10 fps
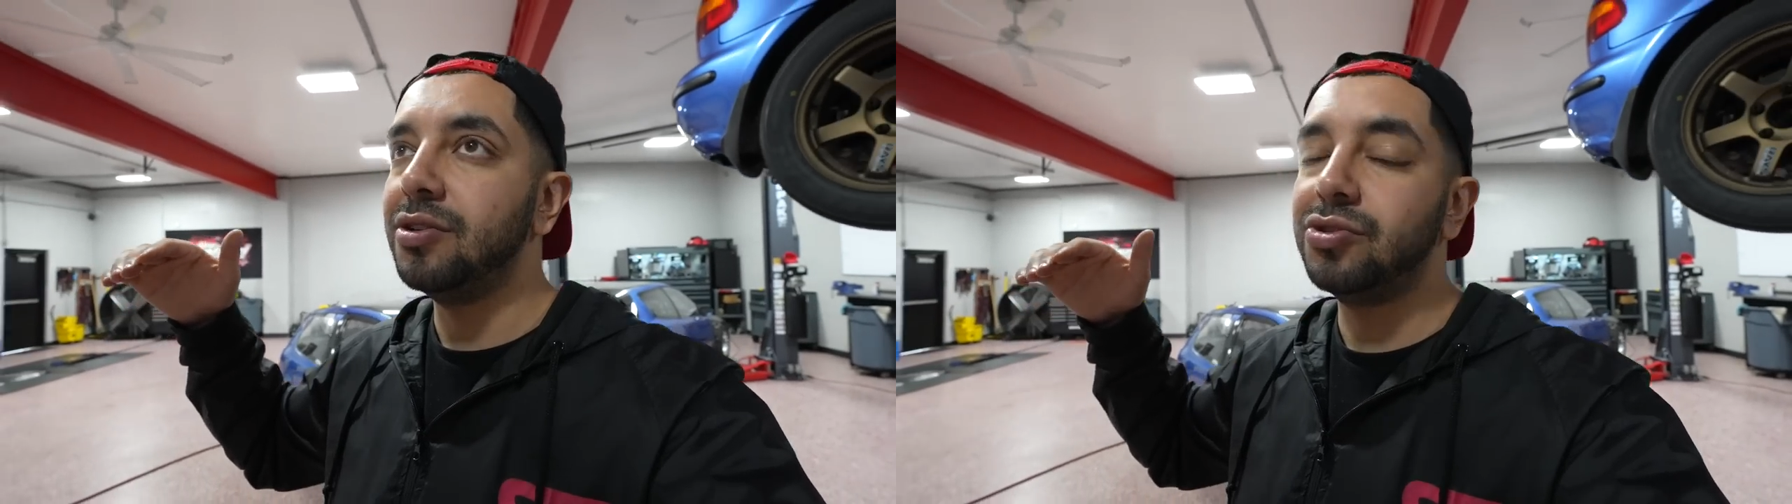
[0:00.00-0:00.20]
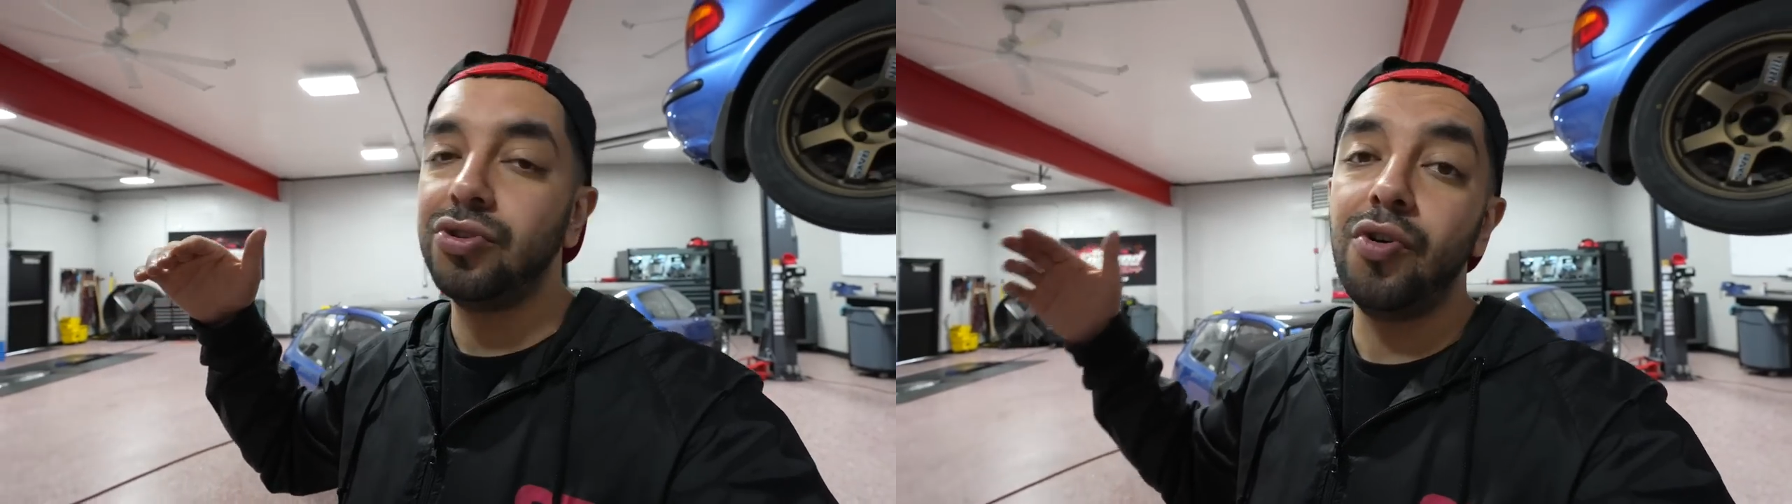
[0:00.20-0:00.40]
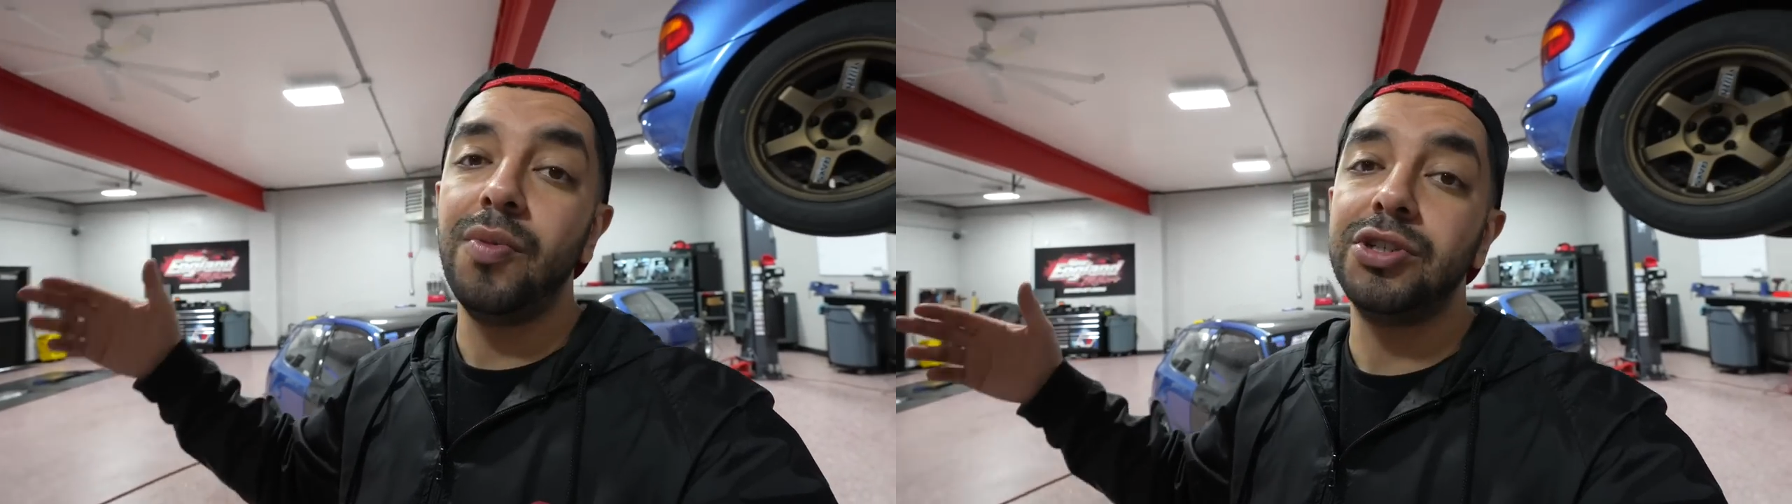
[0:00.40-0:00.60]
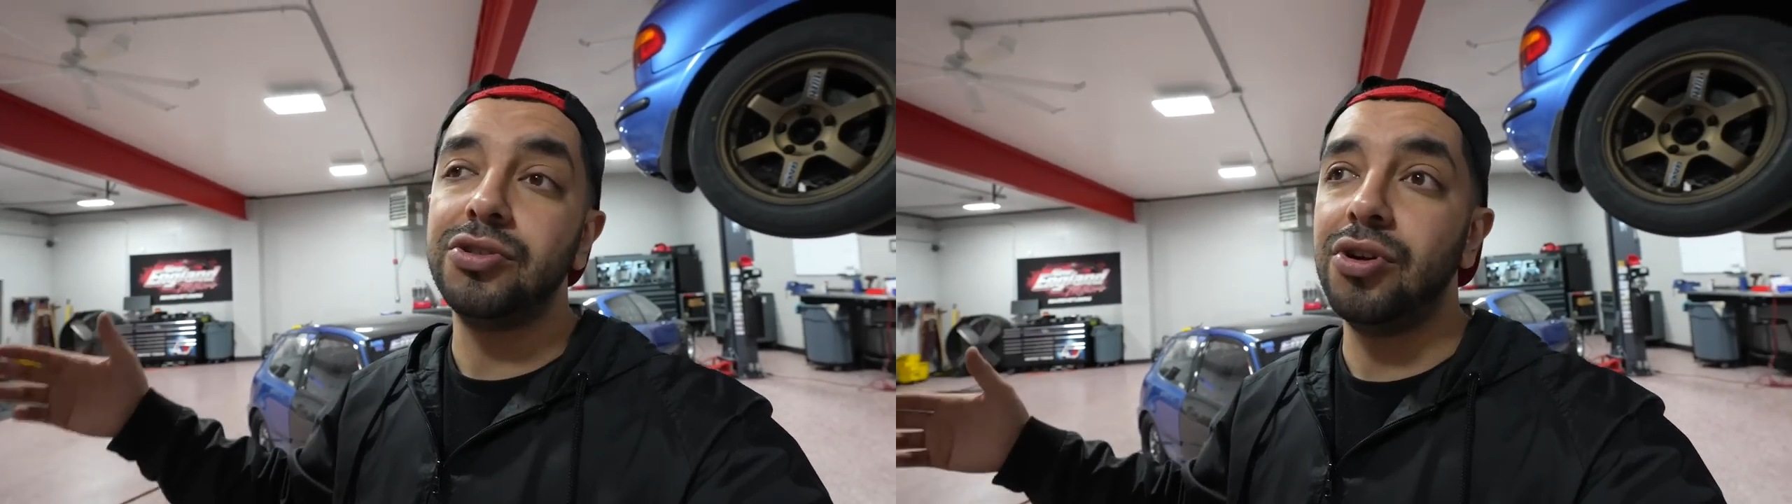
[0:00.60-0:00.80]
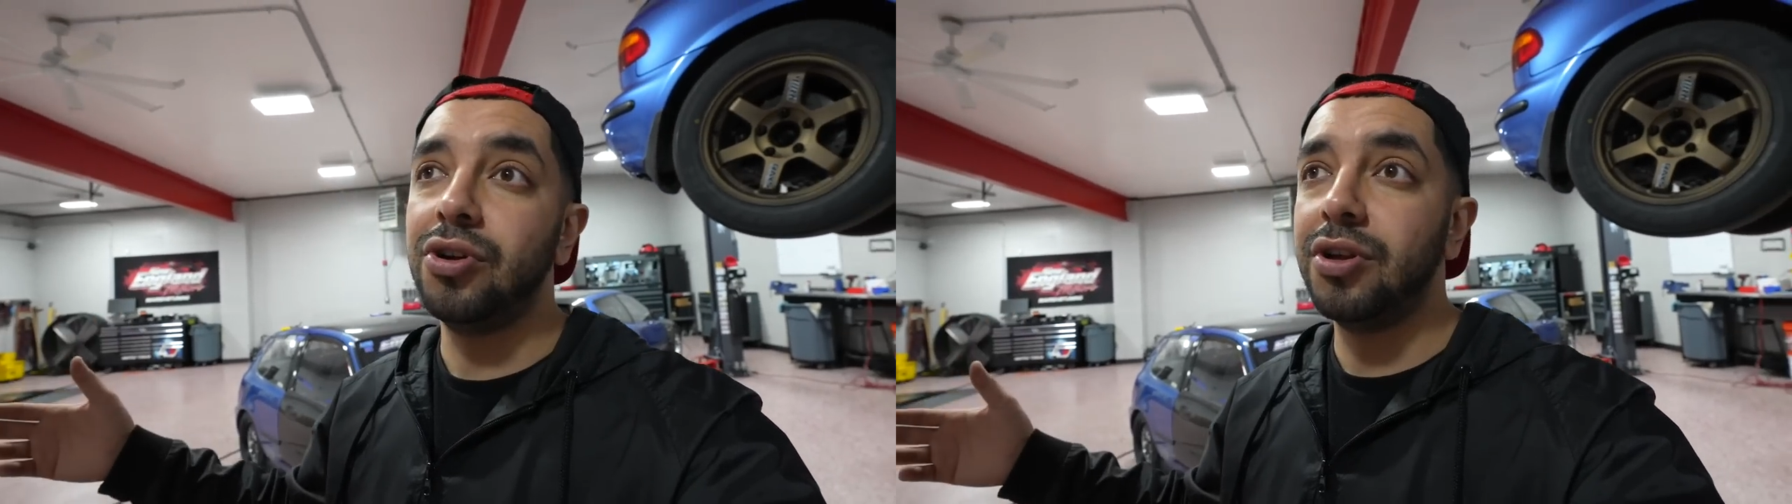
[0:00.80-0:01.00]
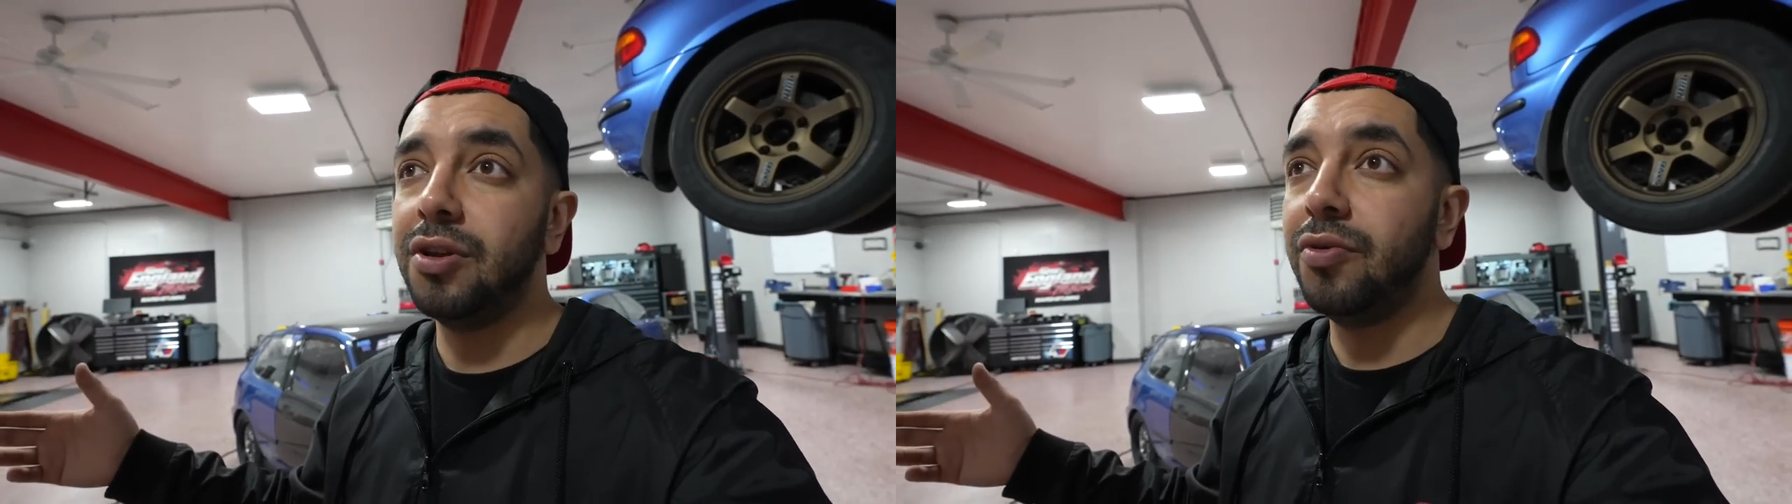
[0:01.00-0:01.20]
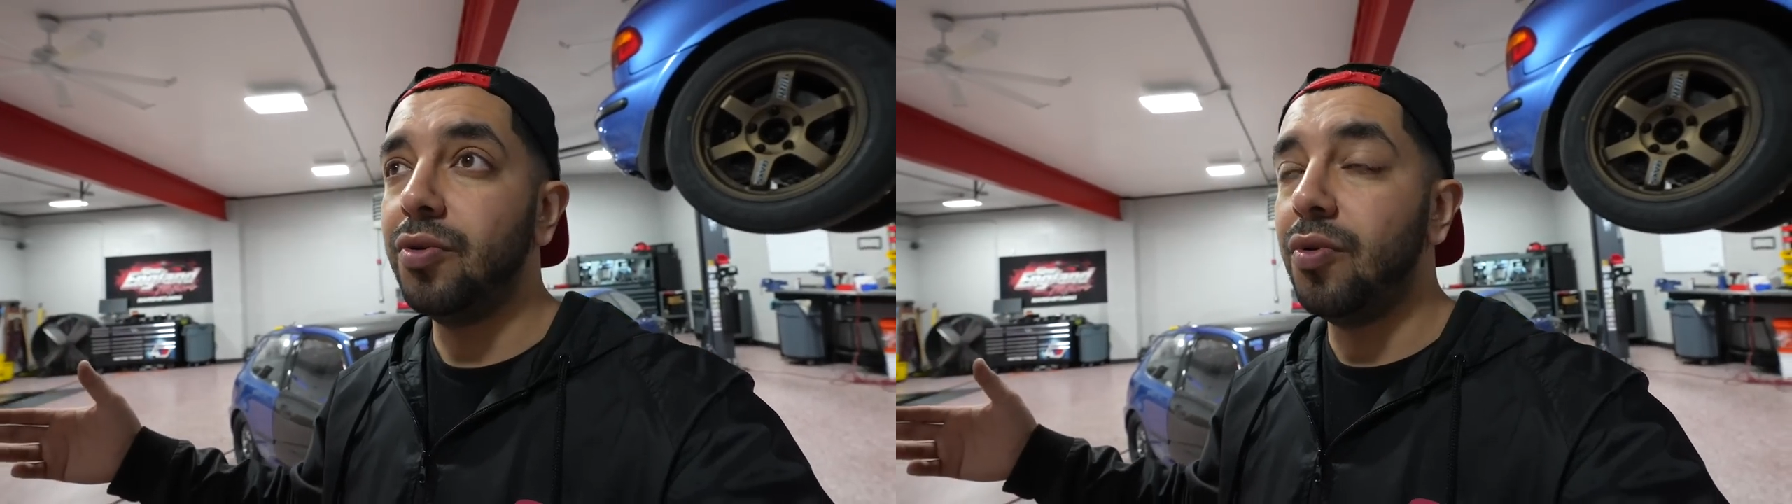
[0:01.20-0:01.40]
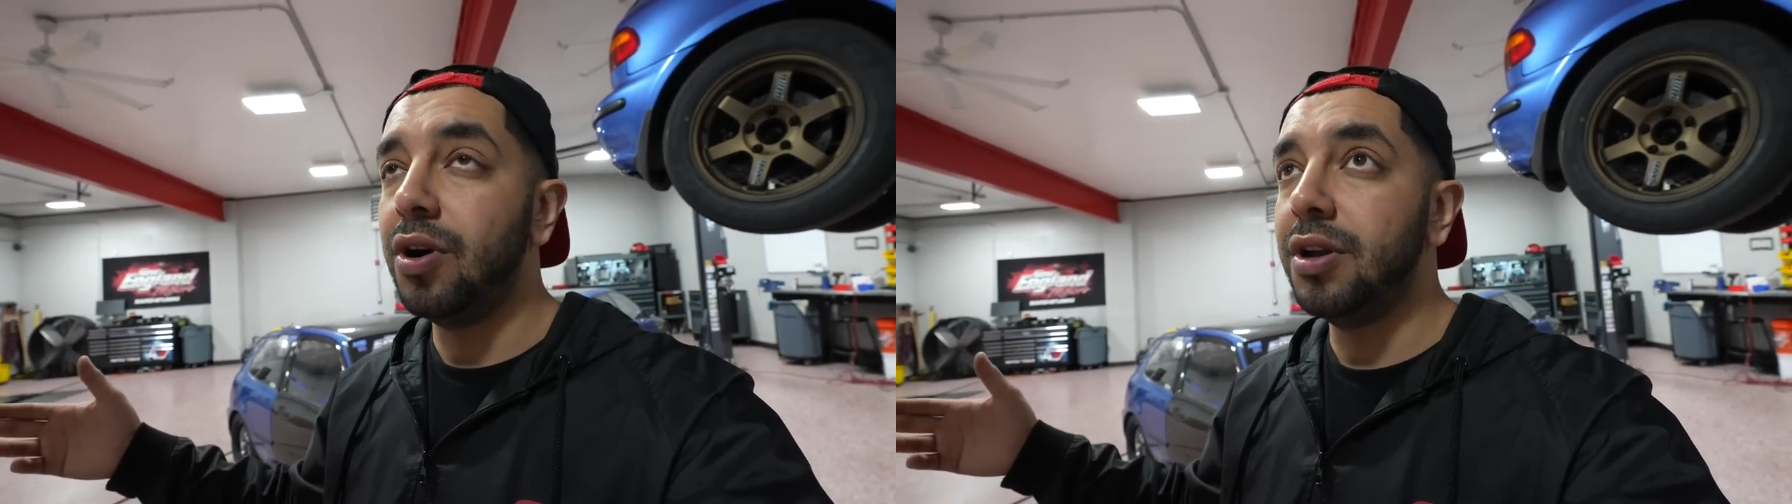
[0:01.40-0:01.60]
so much longer than we
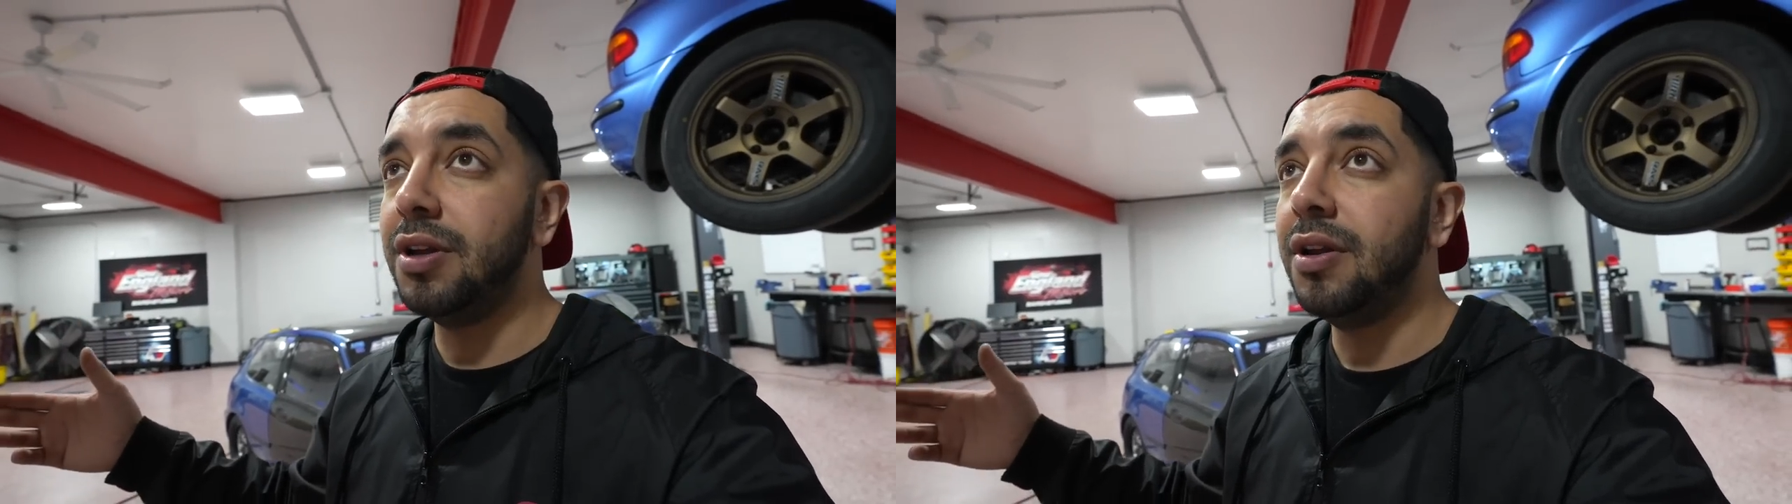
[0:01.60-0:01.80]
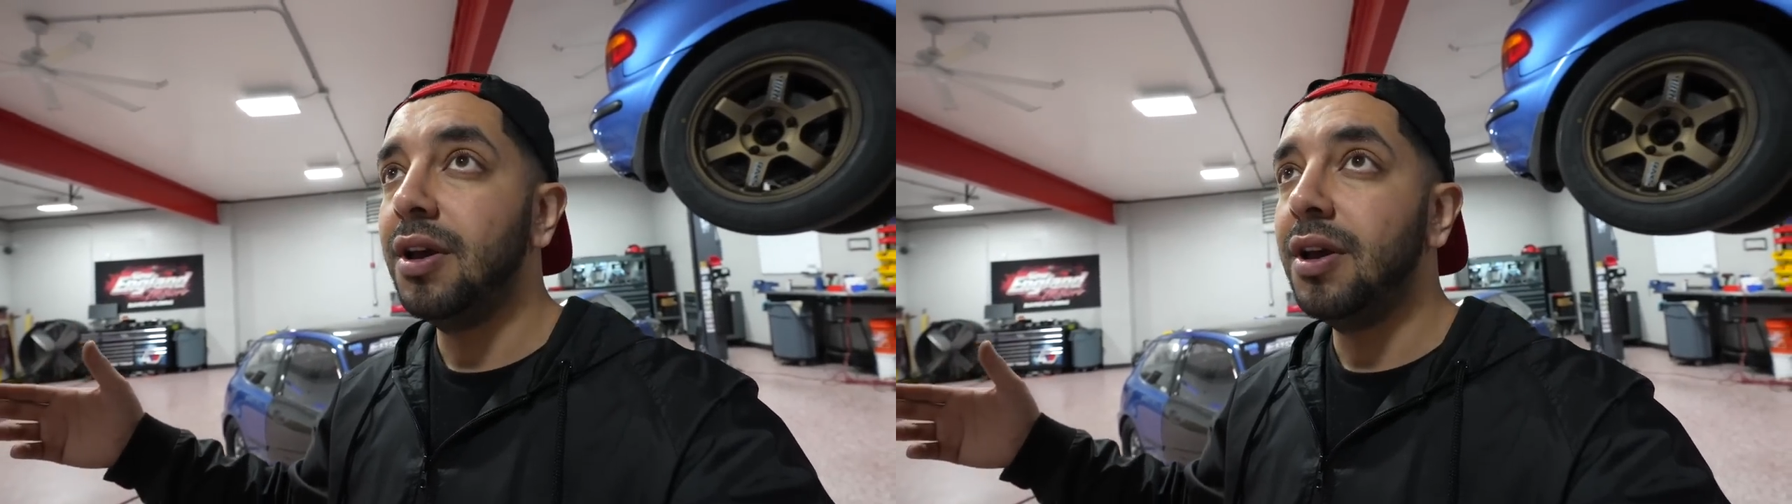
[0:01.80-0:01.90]
wanted.